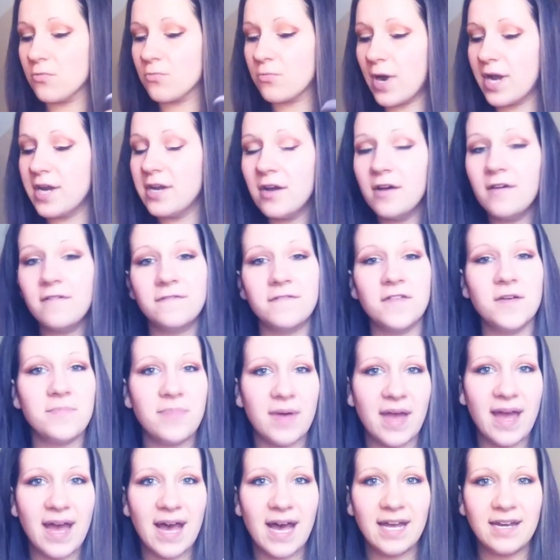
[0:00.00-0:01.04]
right off the
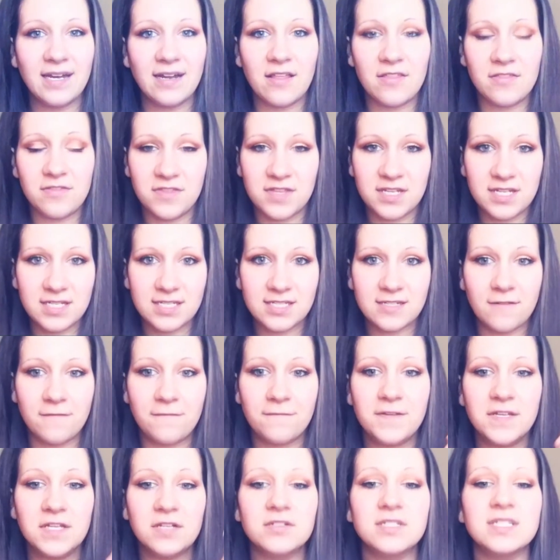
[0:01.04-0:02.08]
bat, this
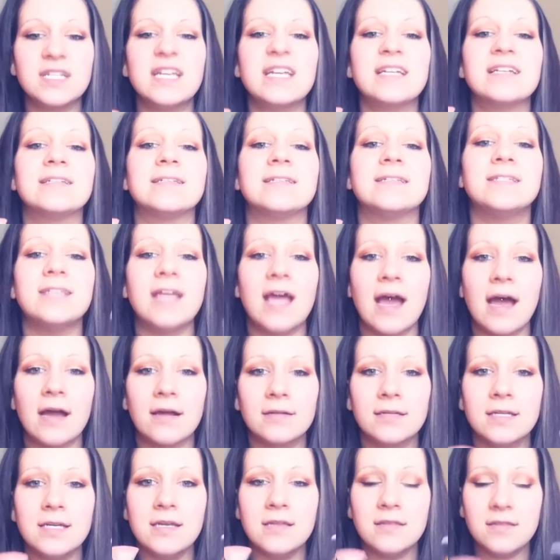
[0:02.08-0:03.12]
feels
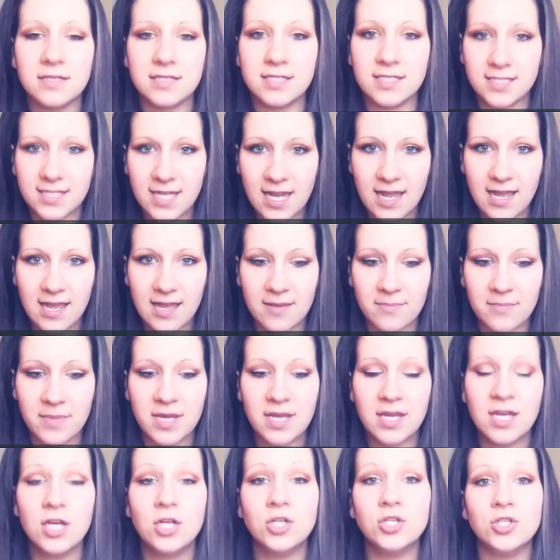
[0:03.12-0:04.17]
exactly the same
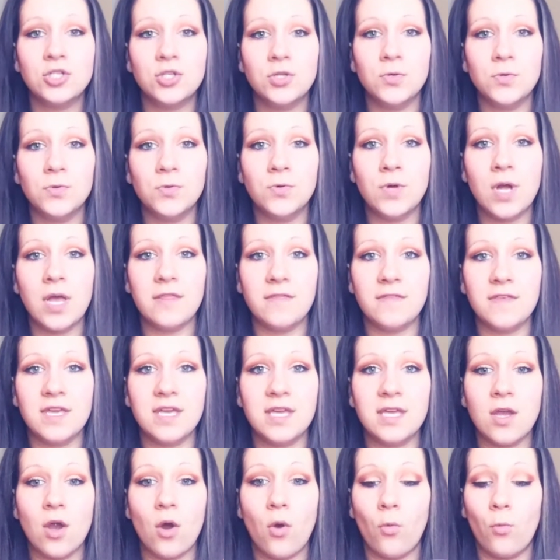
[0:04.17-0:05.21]
to
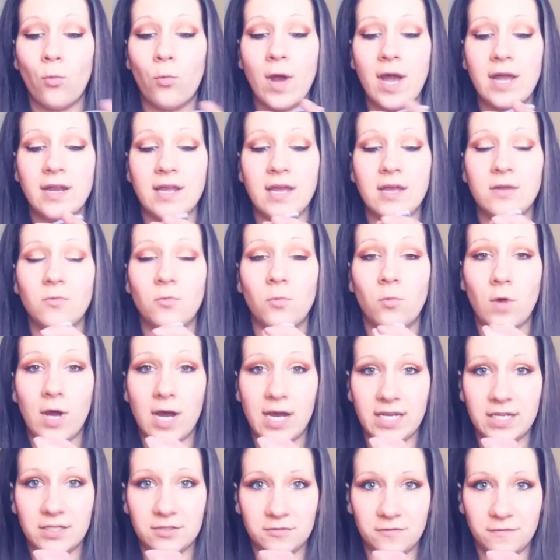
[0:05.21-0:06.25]
the Wet n
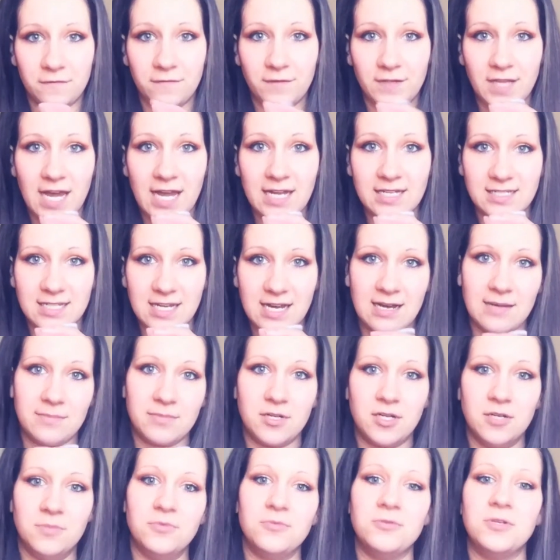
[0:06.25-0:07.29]
Wild flat top
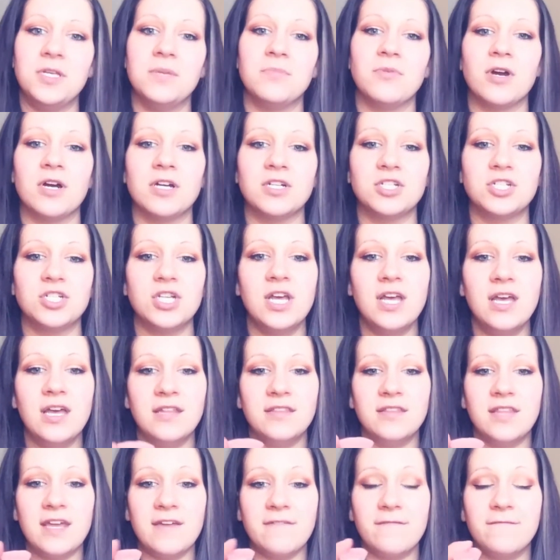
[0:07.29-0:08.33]
kabuki brush.
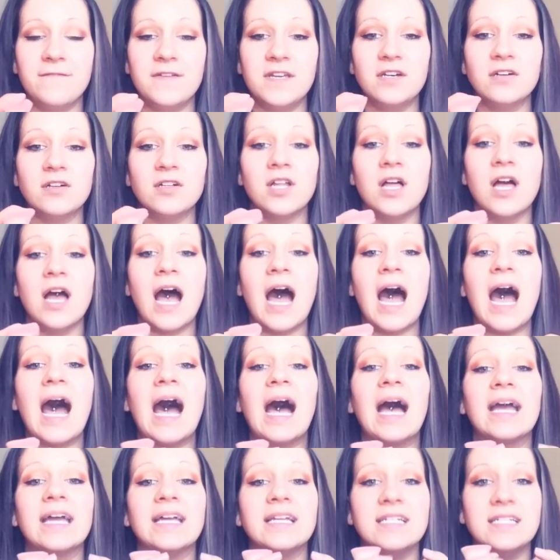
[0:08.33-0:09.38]
They feel
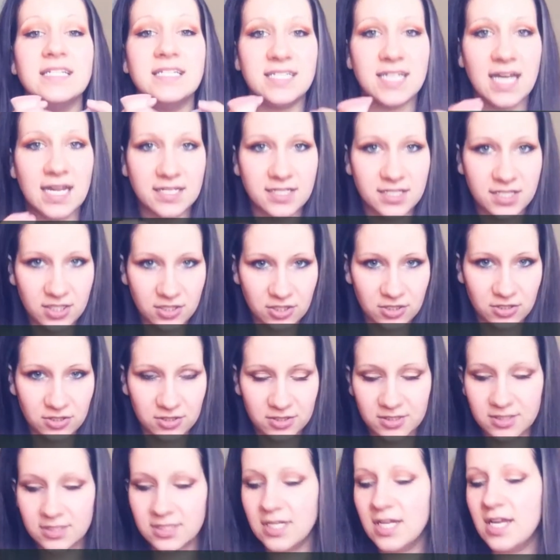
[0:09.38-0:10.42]
identical.
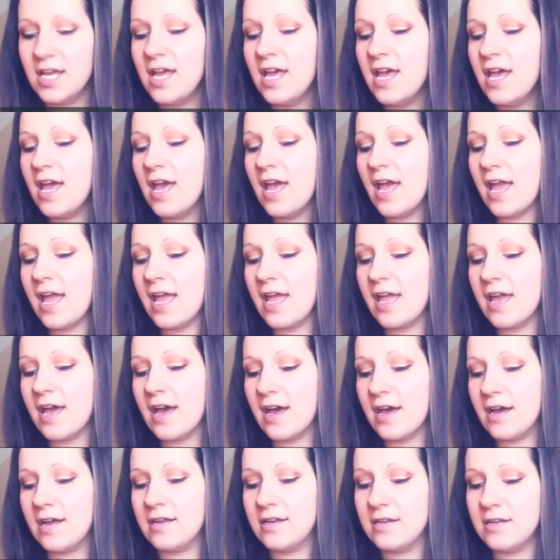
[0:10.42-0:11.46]

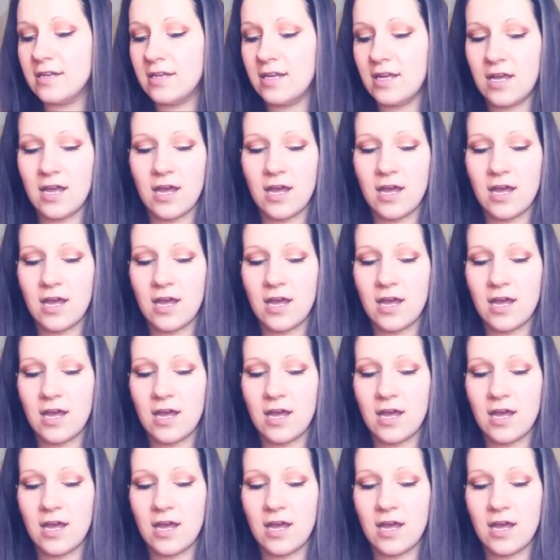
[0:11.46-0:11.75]
And